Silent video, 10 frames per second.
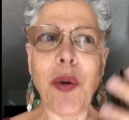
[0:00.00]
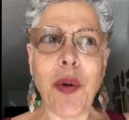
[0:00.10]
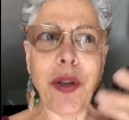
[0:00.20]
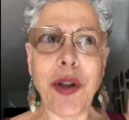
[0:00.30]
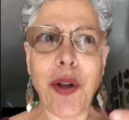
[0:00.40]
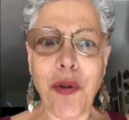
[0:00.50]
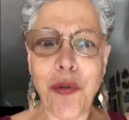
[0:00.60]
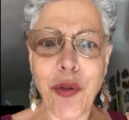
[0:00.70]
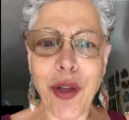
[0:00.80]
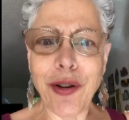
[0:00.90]
you know,
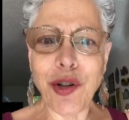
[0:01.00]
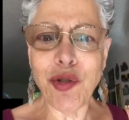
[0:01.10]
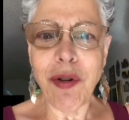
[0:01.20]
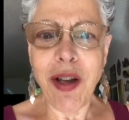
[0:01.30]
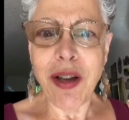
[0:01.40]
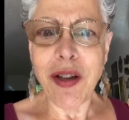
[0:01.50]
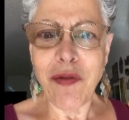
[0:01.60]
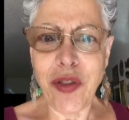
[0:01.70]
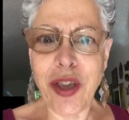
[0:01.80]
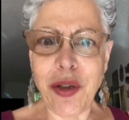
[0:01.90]
for their drug of
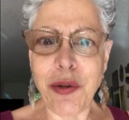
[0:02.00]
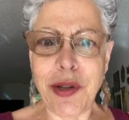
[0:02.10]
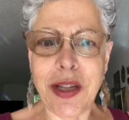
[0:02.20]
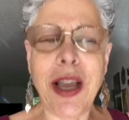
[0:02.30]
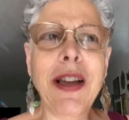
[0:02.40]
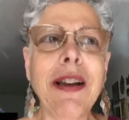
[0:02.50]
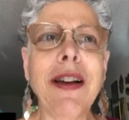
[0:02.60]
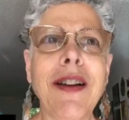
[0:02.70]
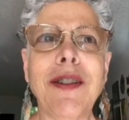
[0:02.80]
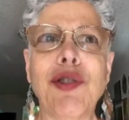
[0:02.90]
use,
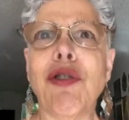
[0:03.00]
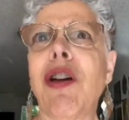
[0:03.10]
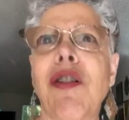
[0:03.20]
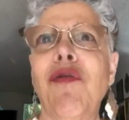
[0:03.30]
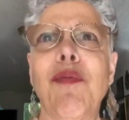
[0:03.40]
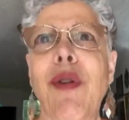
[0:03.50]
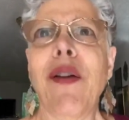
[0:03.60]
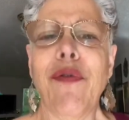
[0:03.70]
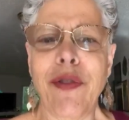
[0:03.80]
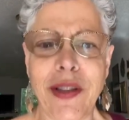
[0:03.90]
drug of
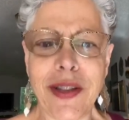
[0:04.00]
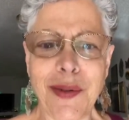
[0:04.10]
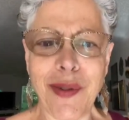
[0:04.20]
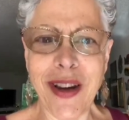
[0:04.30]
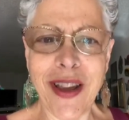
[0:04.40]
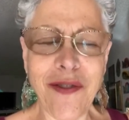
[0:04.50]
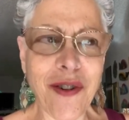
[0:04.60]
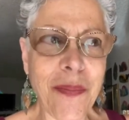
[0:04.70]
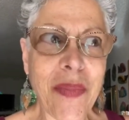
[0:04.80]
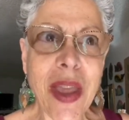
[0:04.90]
preference,
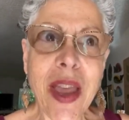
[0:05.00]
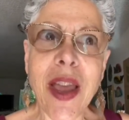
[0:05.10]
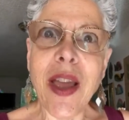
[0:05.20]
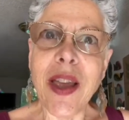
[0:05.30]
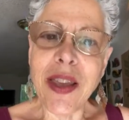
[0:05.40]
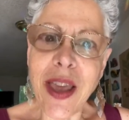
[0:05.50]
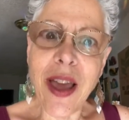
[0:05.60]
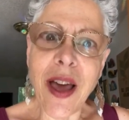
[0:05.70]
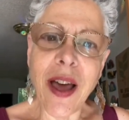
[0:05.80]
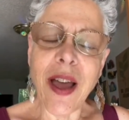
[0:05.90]
whatever.
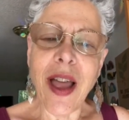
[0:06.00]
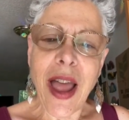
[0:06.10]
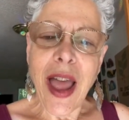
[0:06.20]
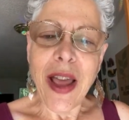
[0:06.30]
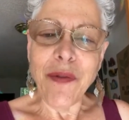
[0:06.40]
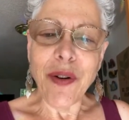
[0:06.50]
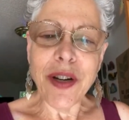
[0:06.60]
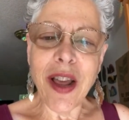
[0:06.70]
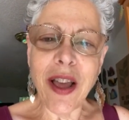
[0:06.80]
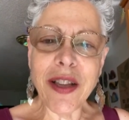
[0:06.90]
Yeah,
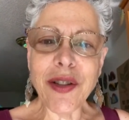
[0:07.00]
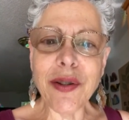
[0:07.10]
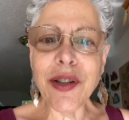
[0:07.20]
advertisers